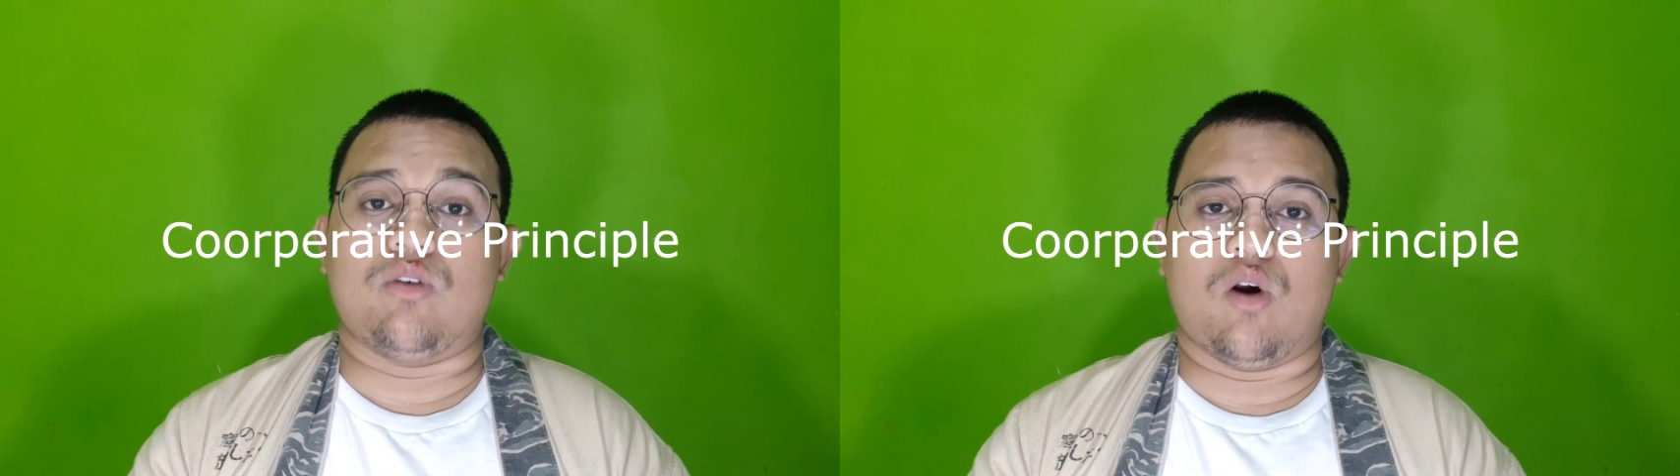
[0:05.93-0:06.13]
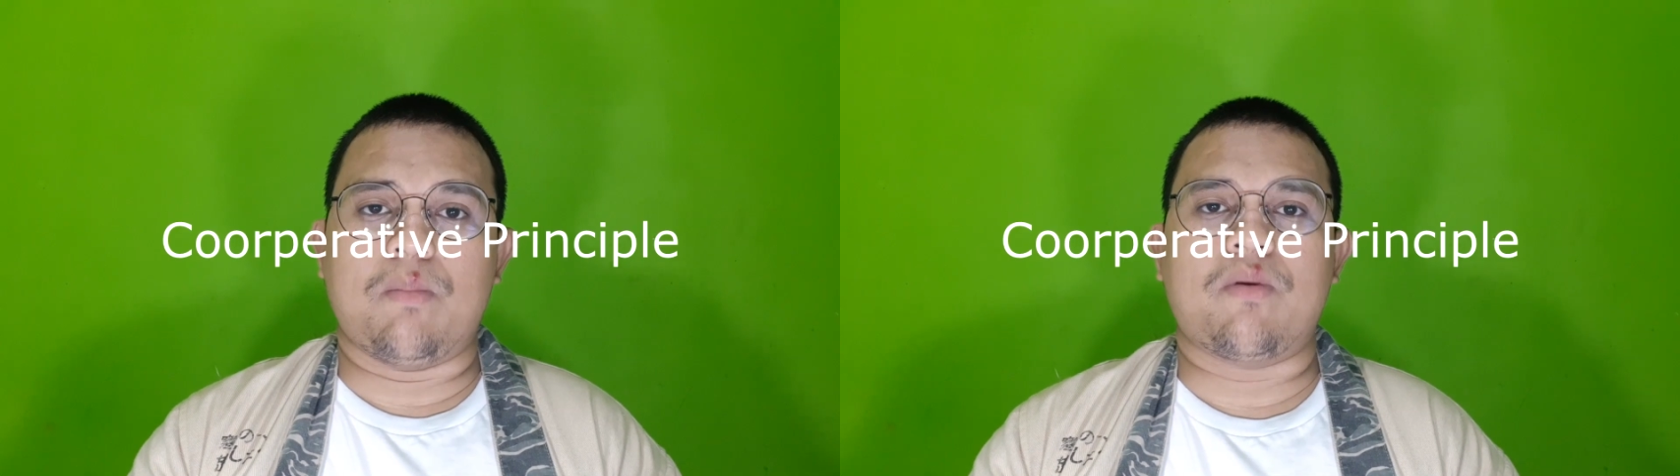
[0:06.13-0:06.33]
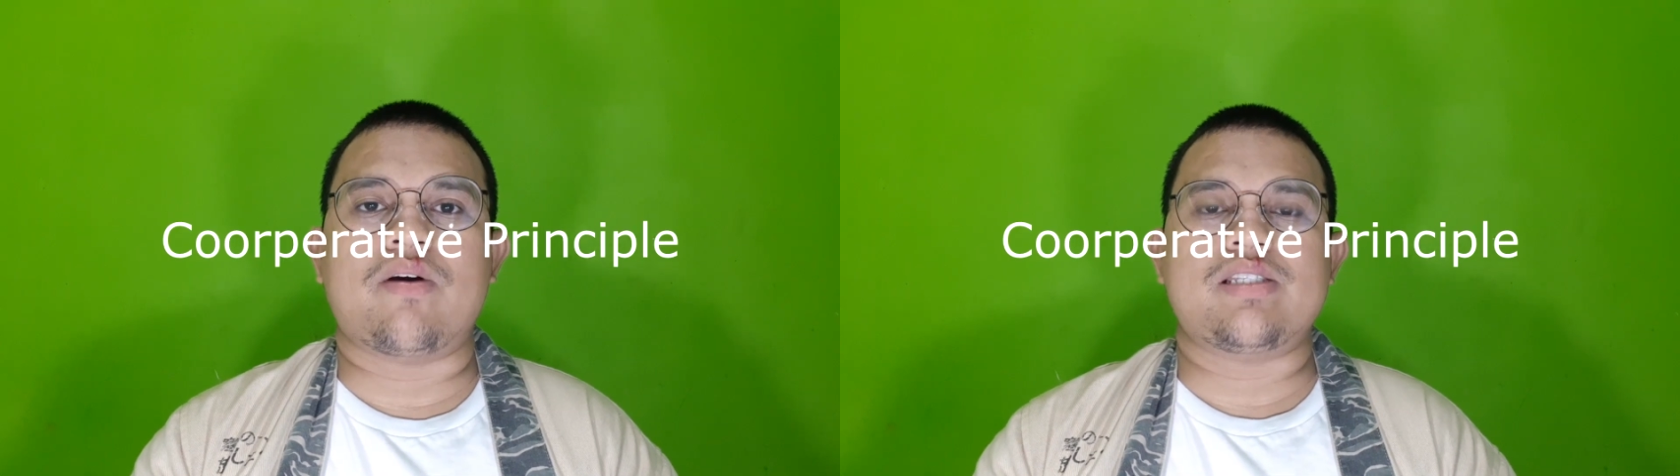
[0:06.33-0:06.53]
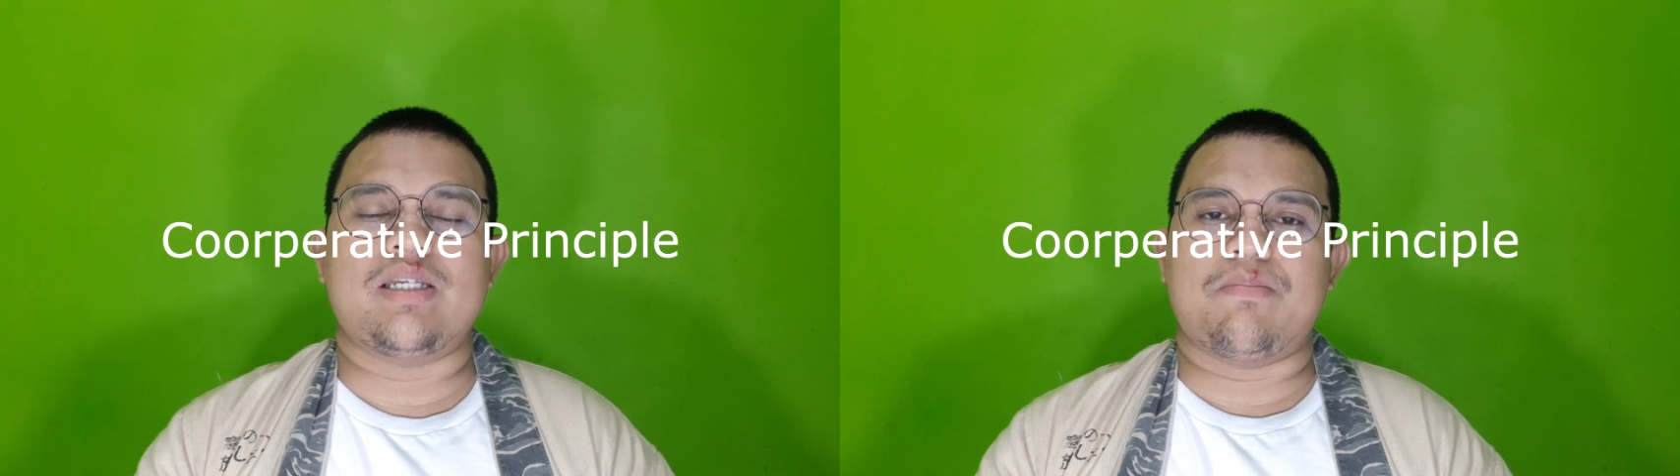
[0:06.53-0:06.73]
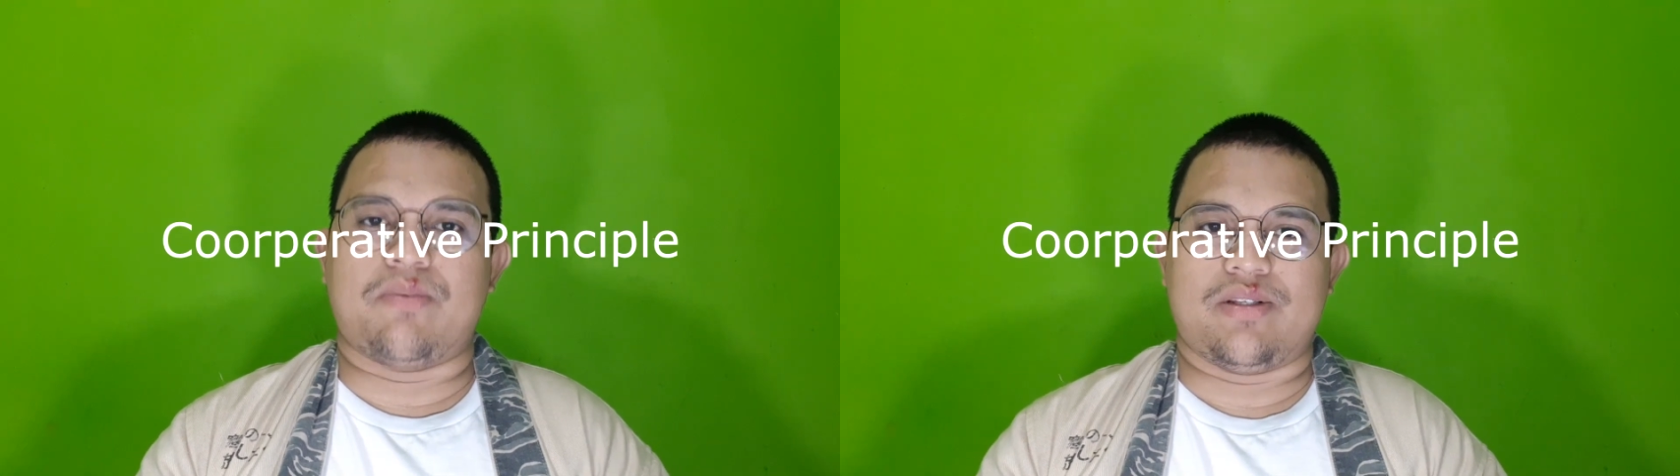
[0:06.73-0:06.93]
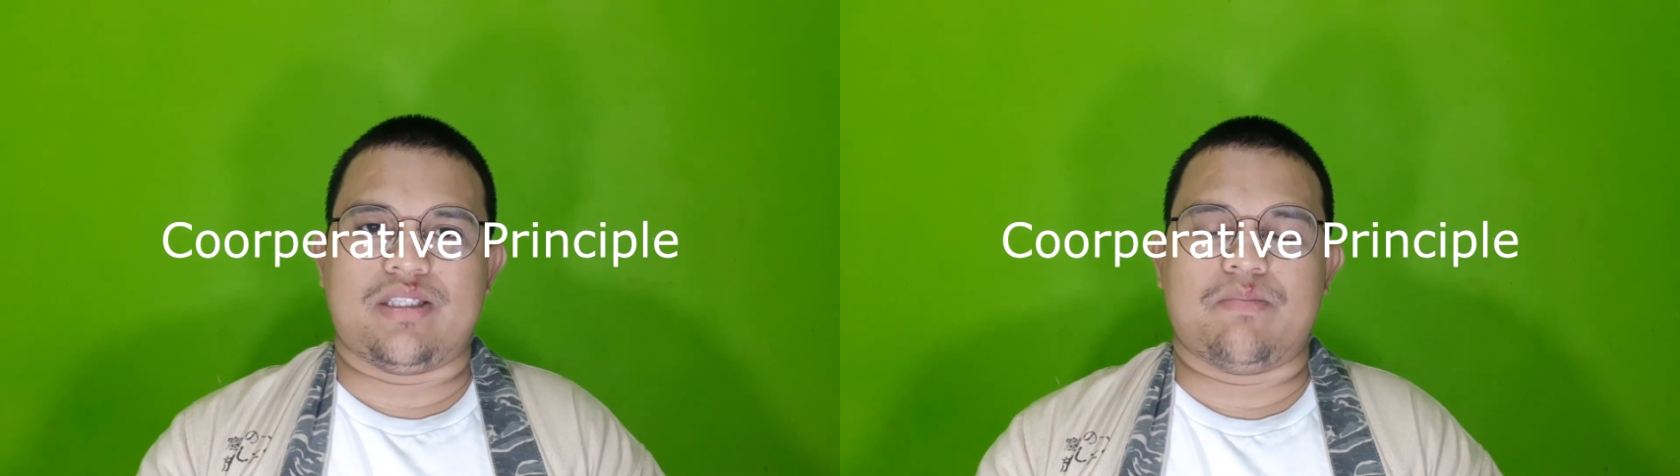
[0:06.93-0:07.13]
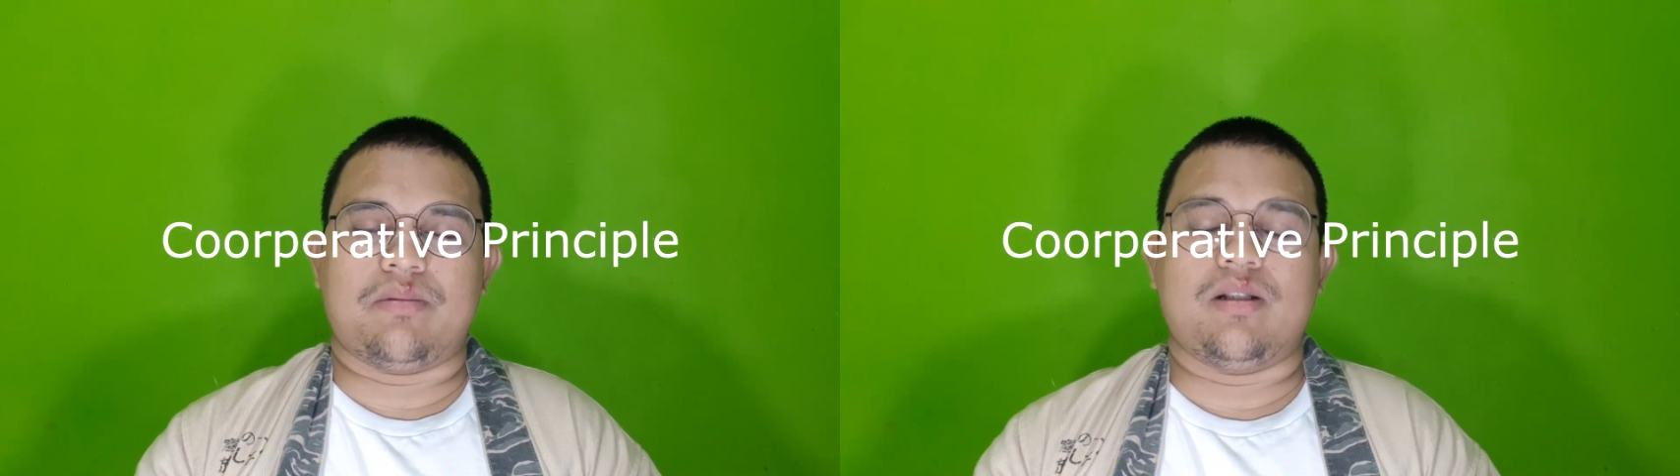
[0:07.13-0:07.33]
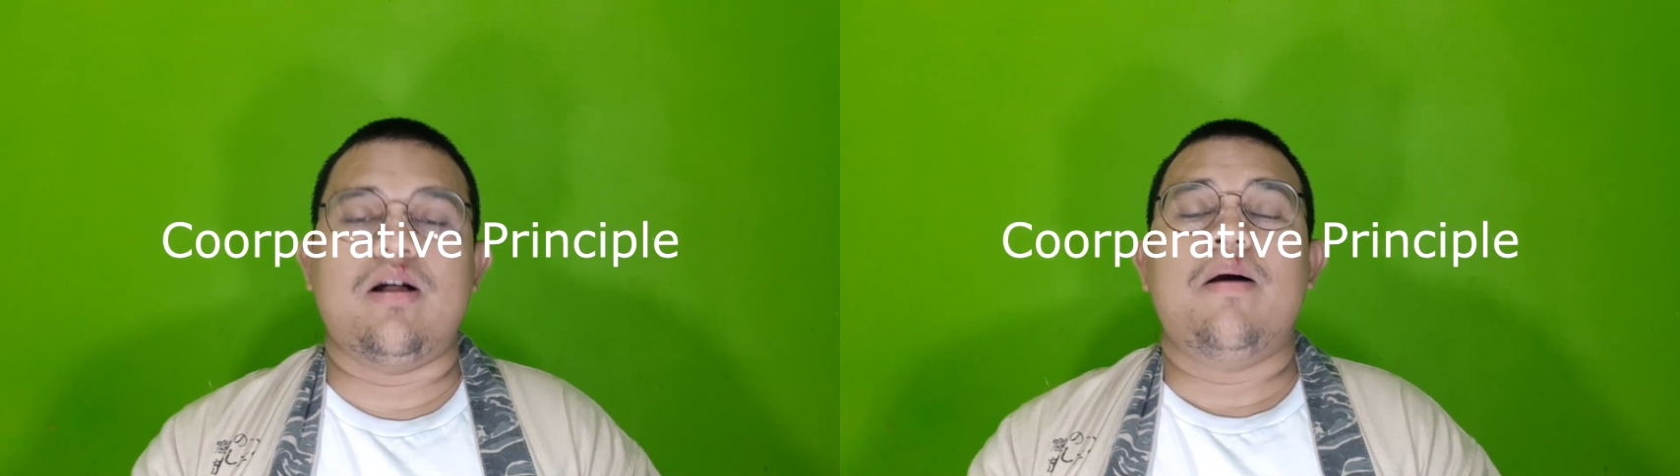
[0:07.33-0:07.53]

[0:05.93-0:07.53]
Coorperative principle.